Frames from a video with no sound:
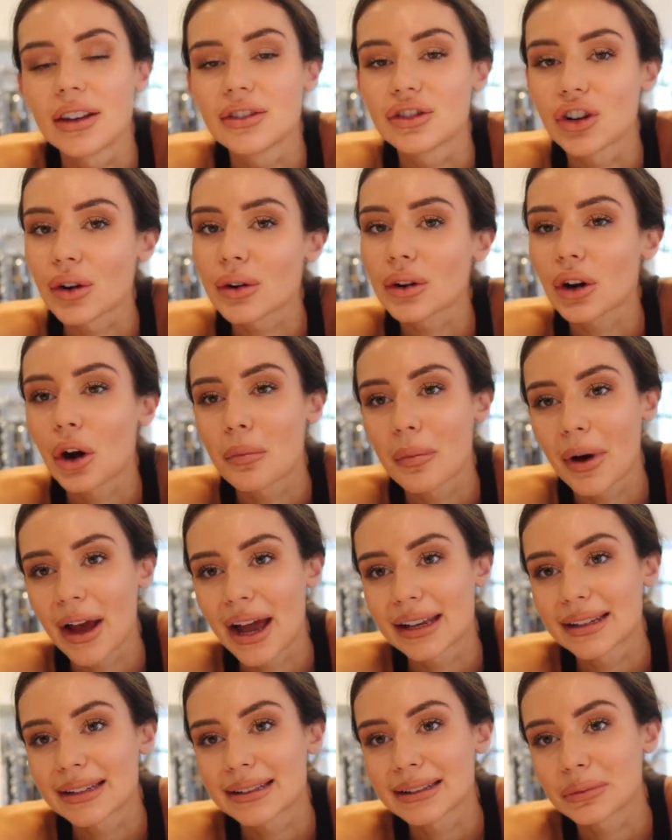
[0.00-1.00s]
And don't
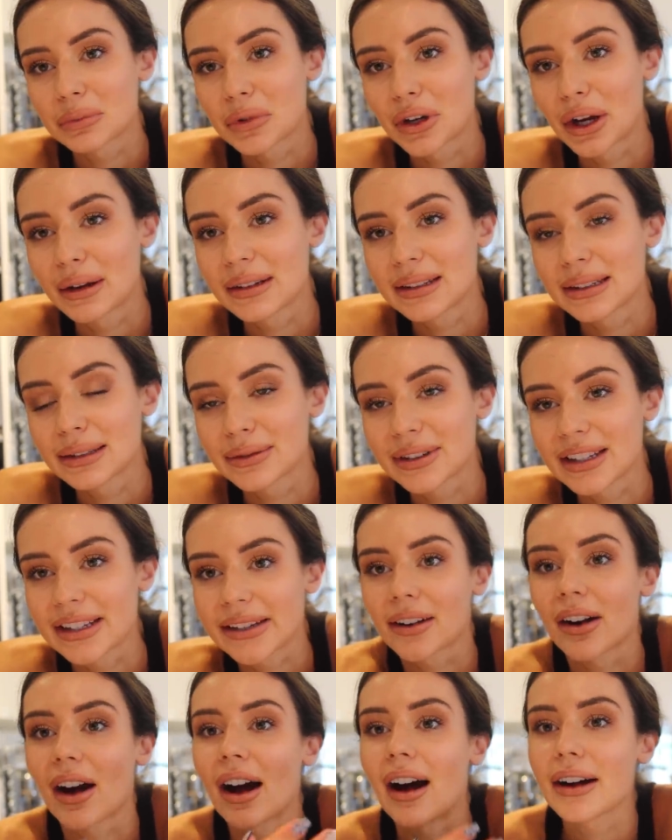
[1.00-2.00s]
compare to someone else's
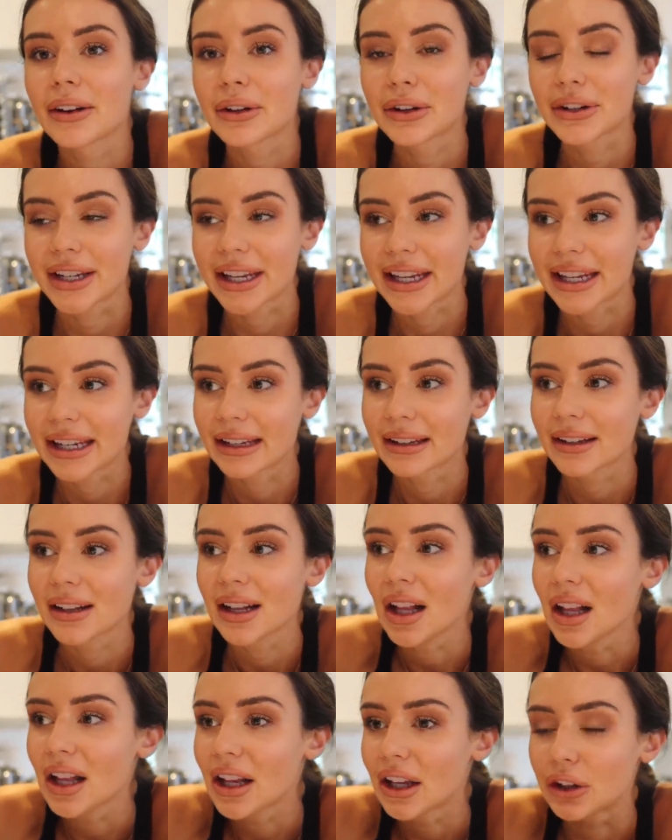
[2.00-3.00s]
physique. Like I could eat
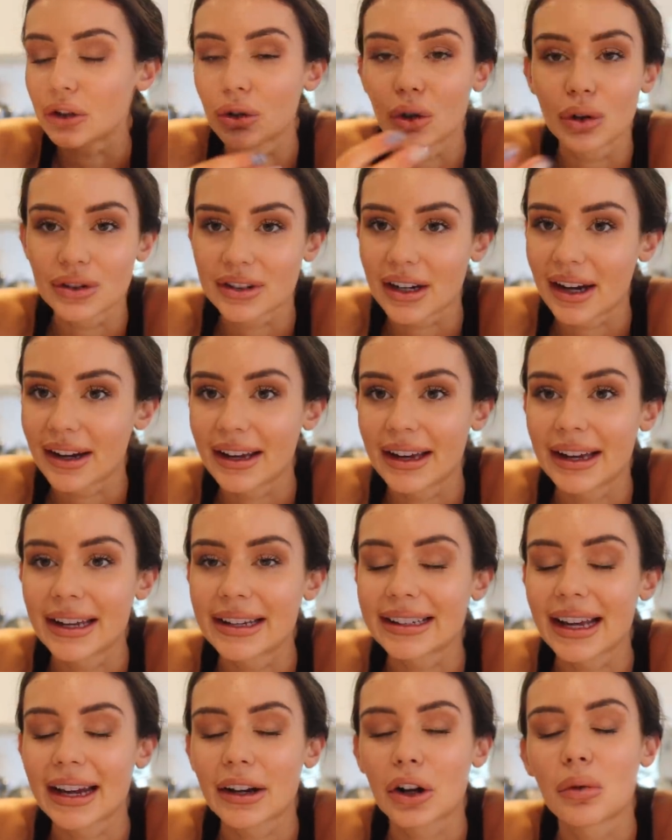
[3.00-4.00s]
your diet
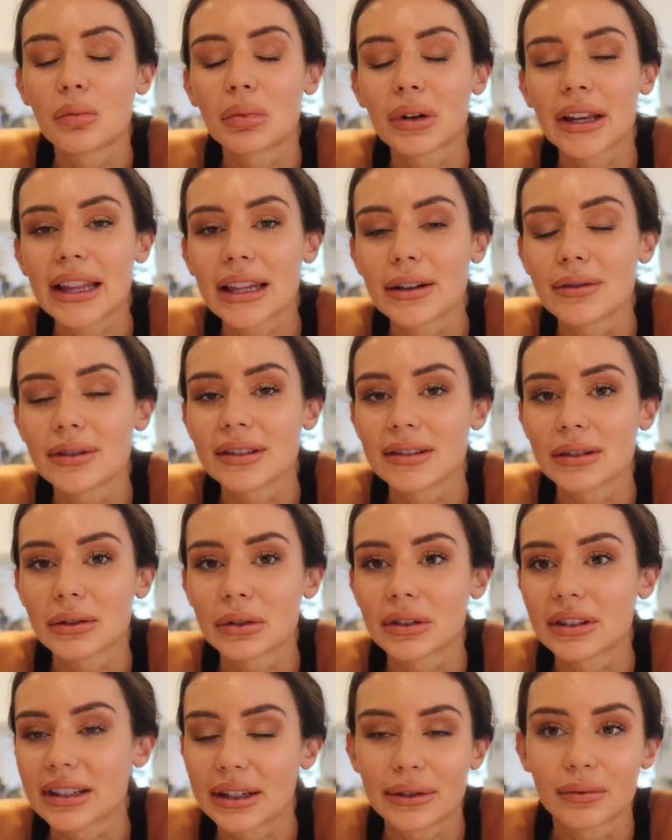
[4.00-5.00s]
and get completely
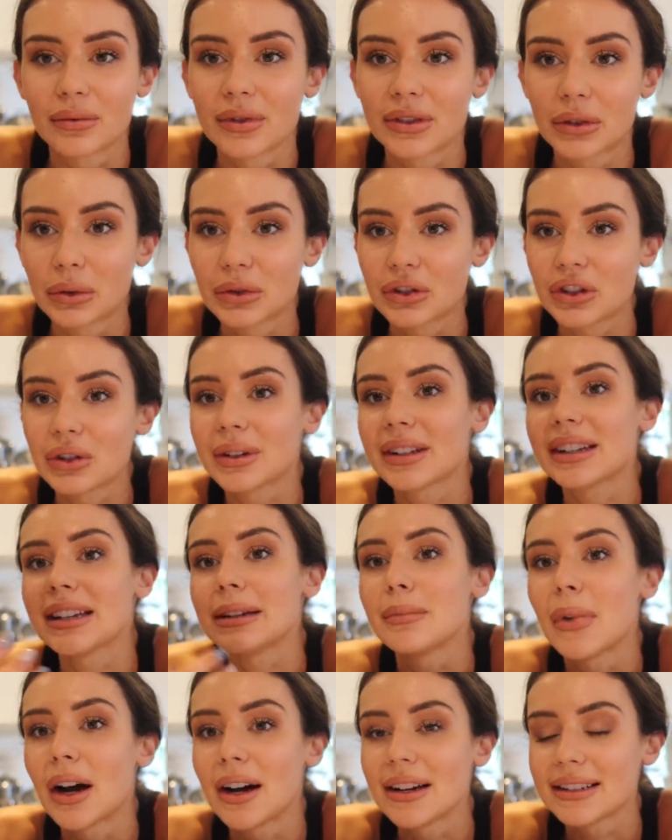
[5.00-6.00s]
different results. You could
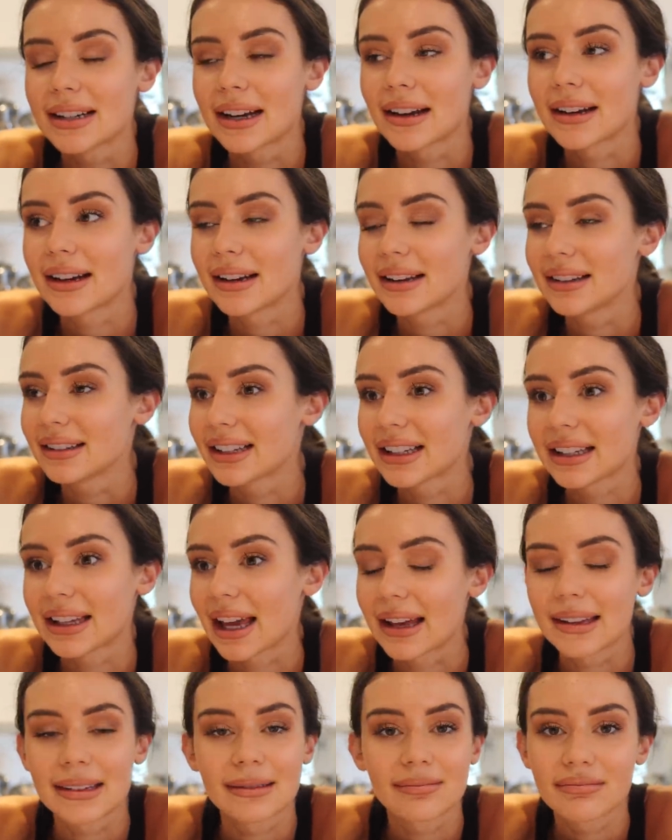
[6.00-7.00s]
eat my diet and
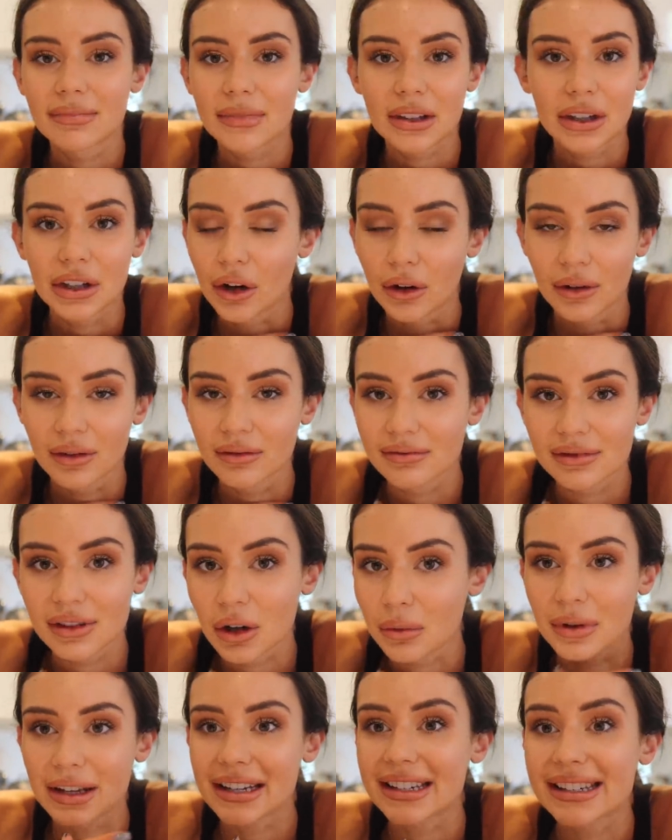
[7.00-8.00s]
get, you know,
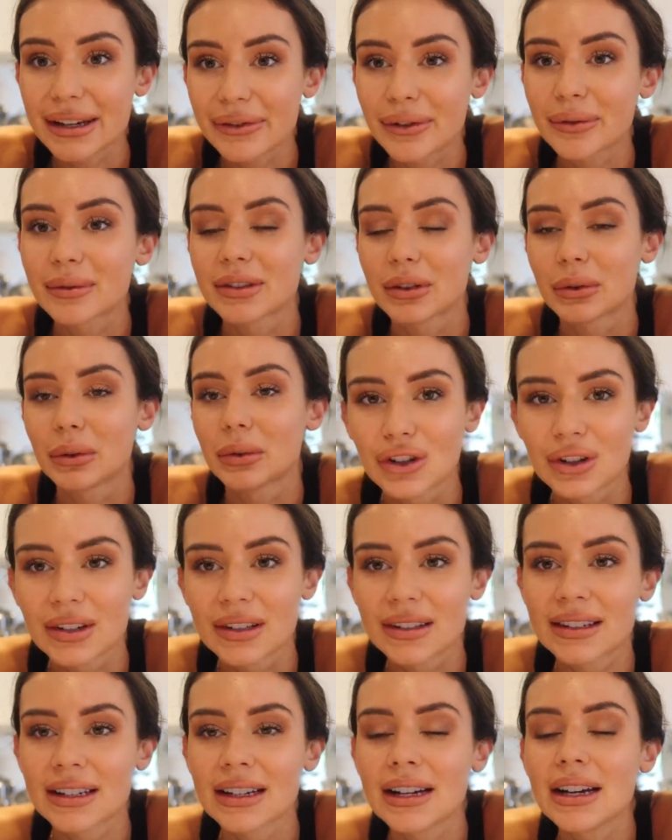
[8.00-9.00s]
completely different results.
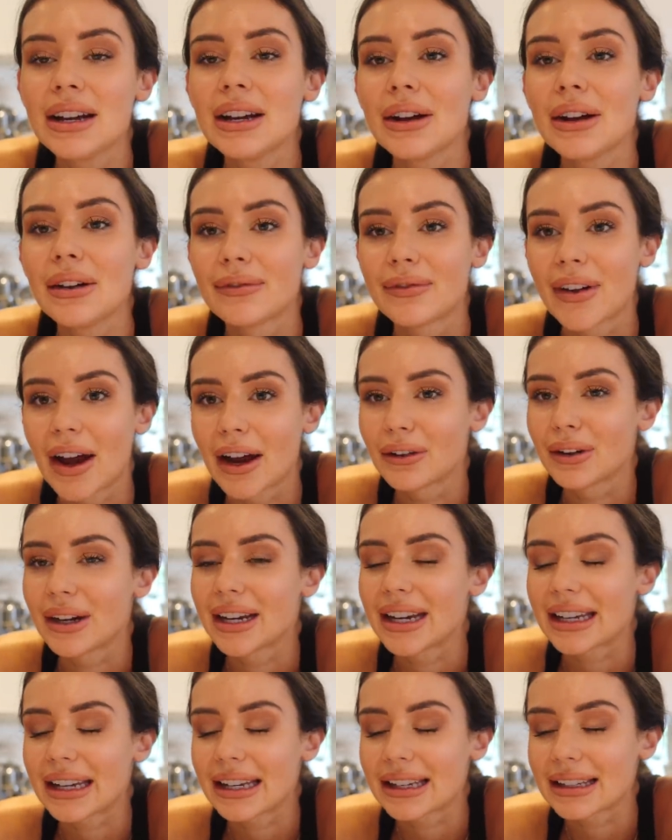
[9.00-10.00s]
Just
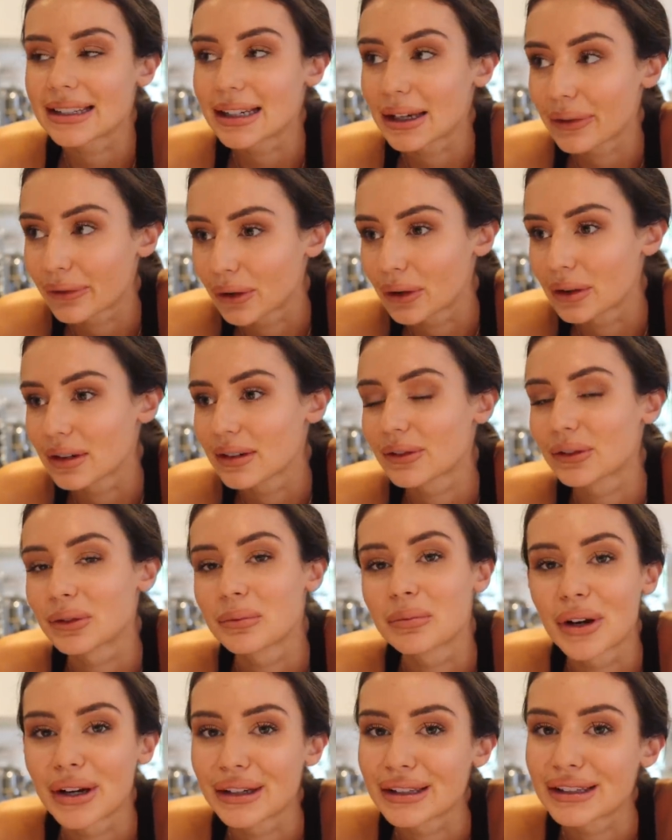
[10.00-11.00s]
very different
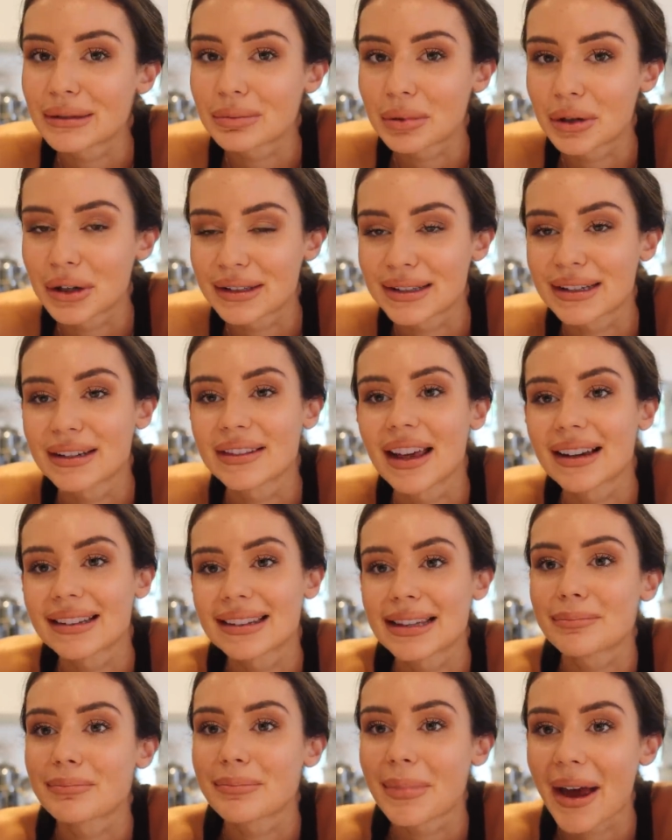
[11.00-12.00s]
from person to person. And
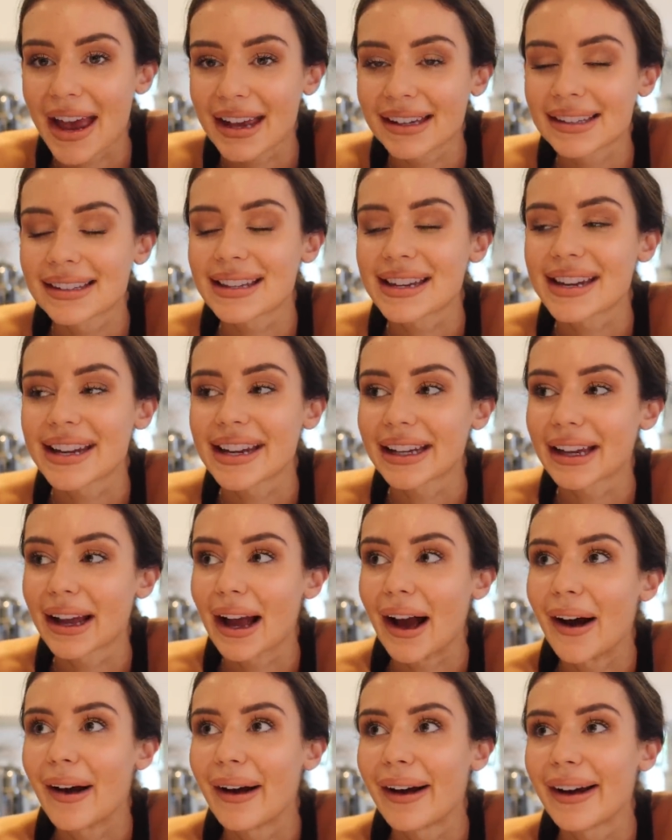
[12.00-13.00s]
that's the best
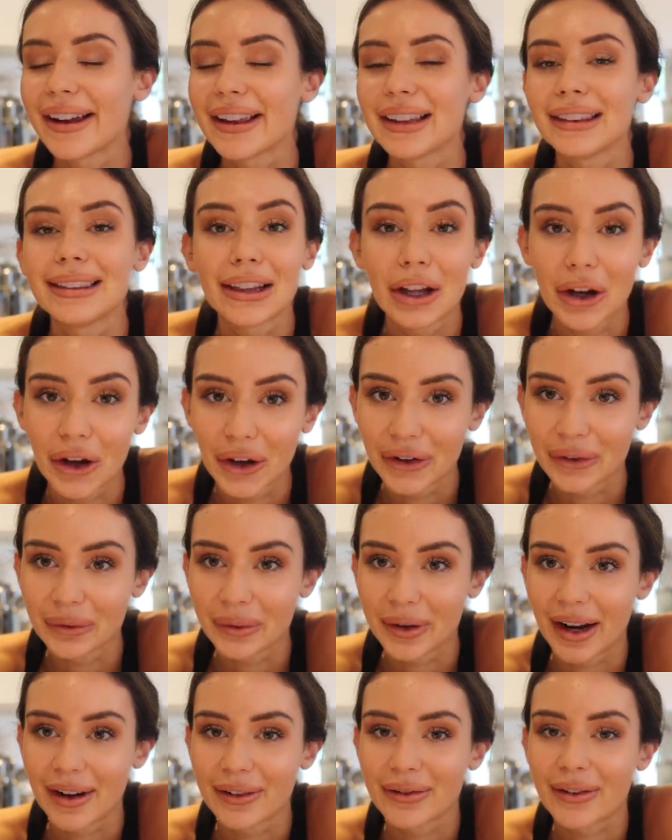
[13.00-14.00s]
thing I learned
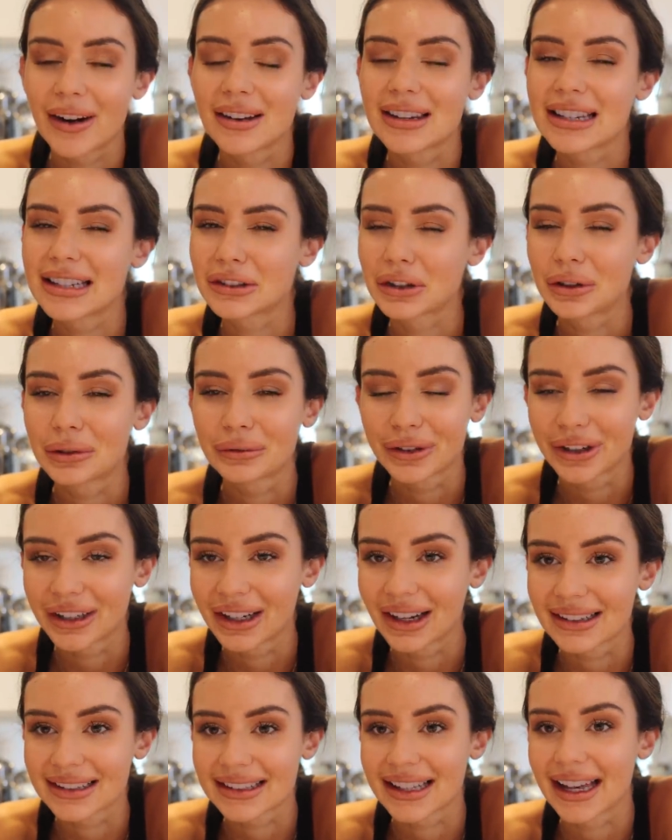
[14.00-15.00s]
when I finally sort of
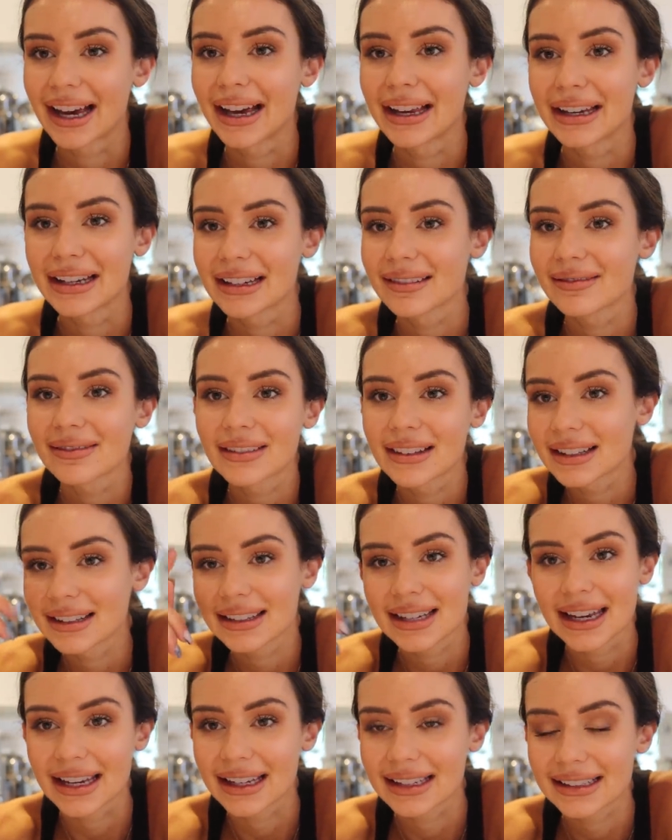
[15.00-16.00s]
realized that, and it
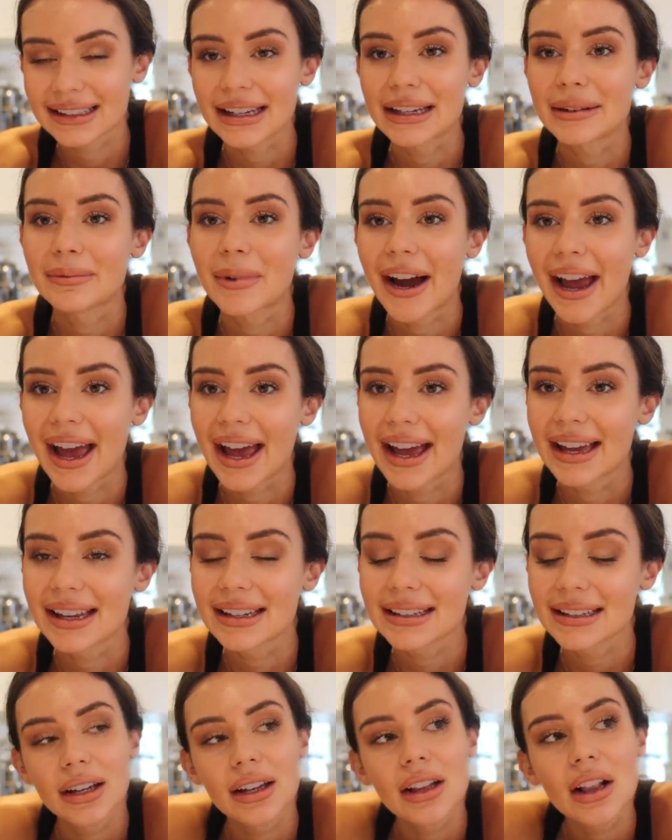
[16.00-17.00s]
ticked in my
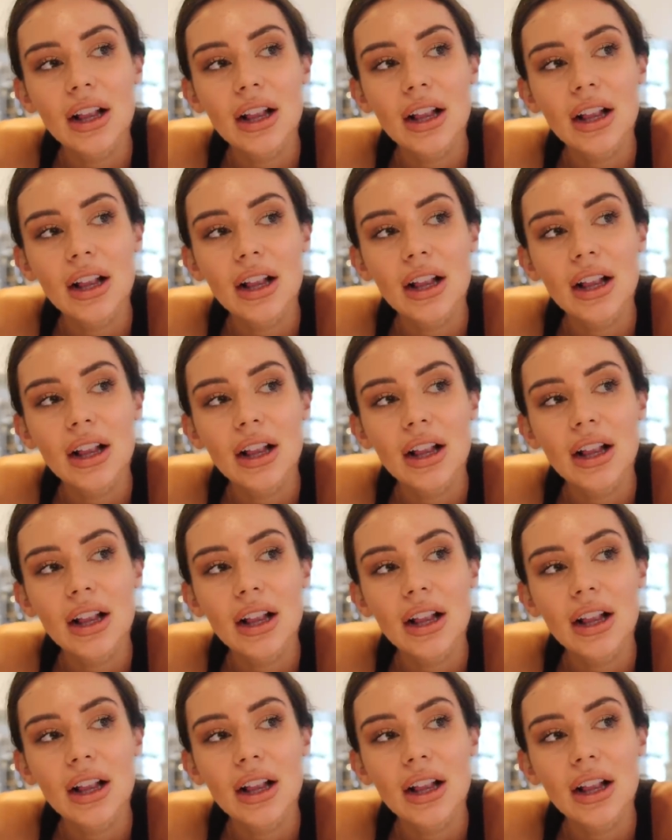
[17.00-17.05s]
head.